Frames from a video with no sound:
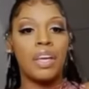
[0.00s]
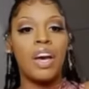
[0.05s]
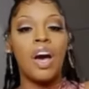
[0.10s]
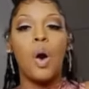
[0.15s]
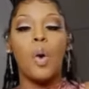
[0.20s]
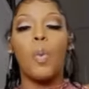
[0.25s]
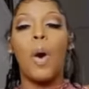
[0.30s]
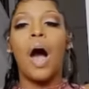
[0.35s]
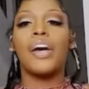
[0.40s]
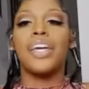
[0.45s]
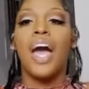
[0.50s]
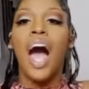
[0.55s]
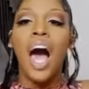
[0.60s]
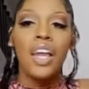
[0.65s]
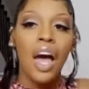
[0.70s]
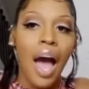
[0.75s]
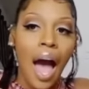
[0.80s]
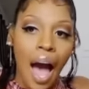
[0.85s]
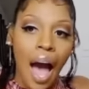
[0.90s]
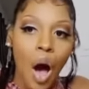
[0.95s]
While y'all
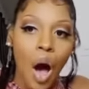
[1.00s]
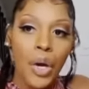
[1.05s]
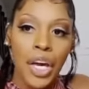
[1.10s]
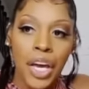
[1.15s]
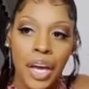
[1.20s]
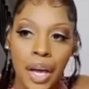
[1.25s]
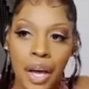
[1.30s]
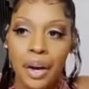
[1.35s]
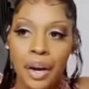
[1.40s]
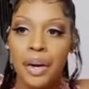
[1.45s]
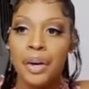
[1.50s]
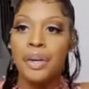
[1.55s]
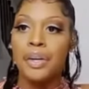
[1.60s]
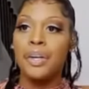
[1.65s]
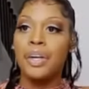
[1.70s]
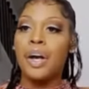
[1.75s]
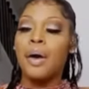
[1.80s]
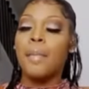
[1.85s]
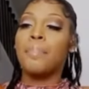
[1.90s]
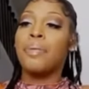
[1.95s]
are out here
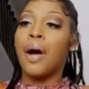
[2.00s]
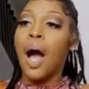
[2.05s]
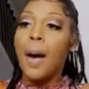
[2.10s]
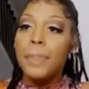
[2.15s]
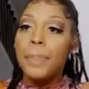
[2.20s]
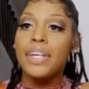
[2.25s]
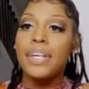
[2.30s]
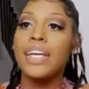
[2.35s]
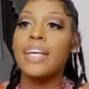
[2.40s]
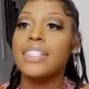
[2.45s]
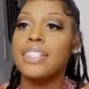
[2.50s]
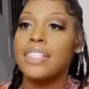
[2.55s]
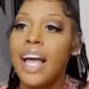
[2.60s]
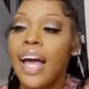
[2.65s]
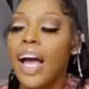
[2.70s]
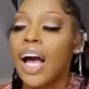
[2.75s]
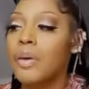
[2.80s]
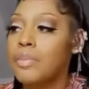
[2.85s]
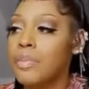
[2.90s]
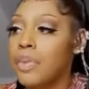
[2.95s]
pumping these
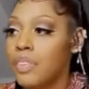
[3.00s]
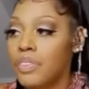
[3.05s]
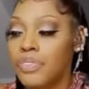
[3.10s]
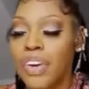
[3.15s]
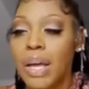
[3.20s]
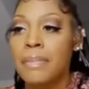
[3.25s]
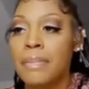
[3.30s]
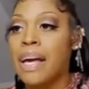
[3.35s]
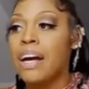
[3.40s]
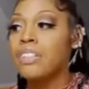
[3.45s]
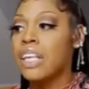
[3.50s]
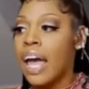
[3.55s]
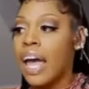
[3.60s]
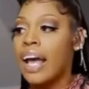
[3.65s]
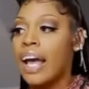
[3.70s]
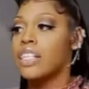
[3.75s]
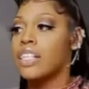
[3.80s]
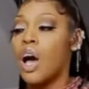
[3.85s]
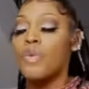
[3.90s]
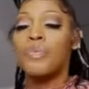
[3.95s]
damn females'
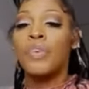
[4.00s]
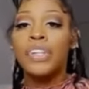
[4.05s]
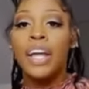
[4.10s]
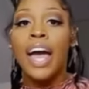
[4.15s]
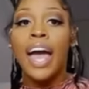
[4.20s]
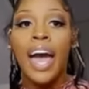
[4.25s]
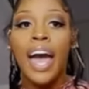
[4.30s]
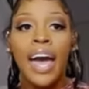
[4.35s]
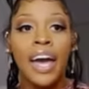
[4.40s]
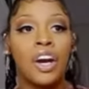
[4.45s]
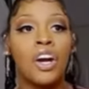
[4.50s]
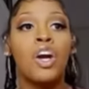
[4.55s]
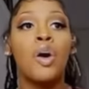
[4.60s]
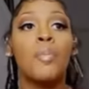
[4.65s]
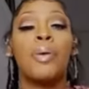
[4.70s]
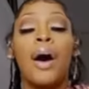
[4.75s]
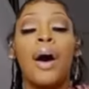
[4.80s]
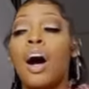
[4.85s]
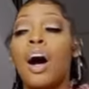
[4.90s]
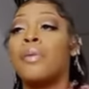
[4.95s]
heads up with the air
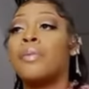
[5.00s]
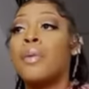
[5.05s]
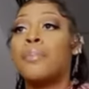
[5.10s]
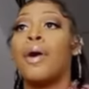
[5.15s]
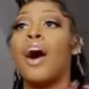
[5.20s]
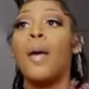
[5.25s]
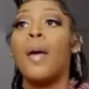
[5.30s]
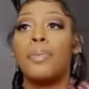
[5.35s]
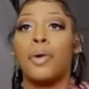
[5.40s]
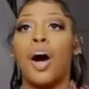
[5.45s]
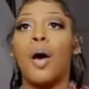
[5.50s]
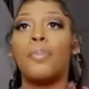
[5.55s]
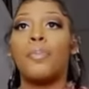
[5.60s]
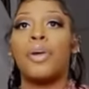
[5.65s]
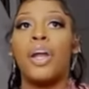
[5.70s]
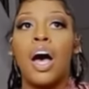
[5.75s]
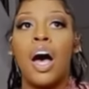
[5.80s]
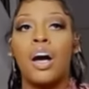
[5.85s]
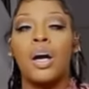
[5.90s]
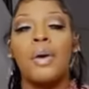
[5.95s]
pump, pump, pump it
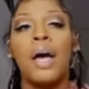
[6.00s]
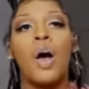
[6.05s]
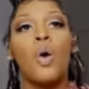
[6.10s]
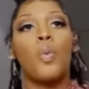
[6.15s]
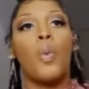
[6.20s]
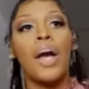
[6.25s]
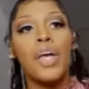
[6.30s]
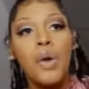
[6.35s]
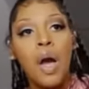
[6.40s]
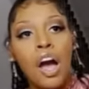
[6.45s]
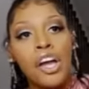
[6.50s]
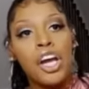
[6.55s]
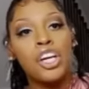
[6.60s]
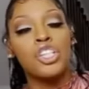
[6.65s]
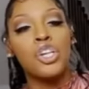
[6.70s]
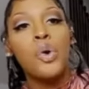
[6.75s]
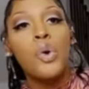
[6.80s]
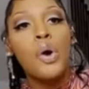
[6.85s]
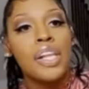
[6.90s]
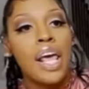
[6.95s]
up. While you out here
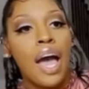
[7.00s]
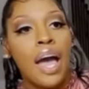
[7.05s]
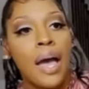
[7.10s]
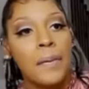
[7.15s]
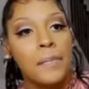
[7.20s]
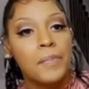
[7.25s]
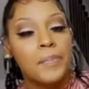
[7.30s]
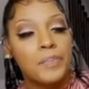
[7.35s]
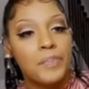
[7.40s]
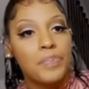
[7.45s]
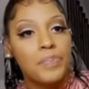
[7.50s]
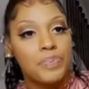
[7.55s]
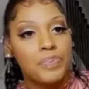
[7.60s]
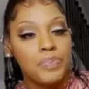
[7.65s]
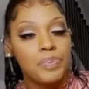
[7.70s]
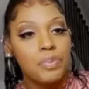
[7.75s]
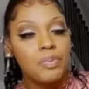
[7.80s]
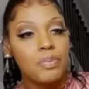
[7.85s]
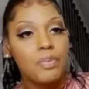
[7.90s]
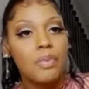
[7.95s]
doing that,
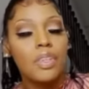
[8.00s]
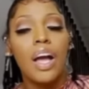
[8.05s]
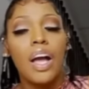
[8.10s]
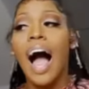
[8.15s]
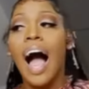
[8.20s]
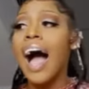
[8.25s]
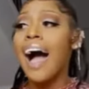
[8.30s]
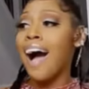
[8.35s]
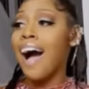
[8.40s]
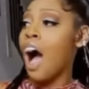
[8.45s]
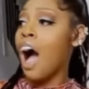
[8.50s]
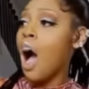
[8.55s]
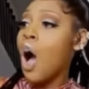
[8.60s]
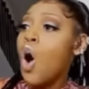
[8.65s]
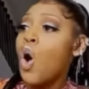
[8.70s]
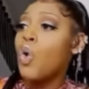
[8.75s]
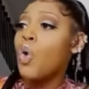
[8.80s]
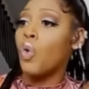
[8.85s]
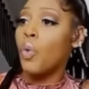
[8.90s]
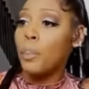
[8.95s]
I
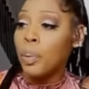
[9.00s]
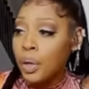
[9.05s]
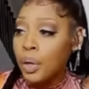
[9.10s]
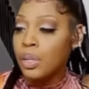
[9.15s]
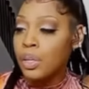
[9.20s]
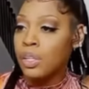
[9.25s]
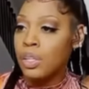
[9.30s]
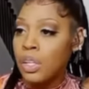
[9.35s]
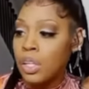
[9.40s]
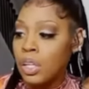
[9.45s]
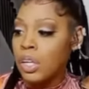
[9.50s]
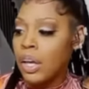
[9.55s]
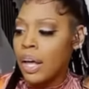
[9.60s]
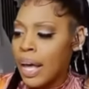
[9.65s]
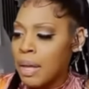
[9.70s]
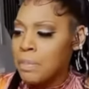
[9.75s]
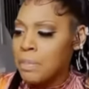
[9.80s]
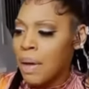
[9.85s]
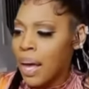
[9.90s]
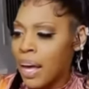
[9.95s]
hope,
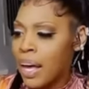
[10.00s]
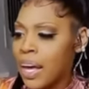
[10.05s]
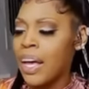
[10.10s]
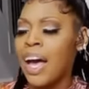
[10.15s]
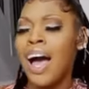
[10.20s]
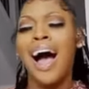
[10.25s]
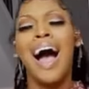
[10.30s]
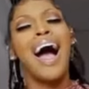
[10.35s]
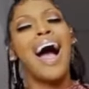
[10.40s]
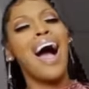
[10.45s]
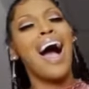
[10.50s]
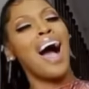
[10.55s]
amen, I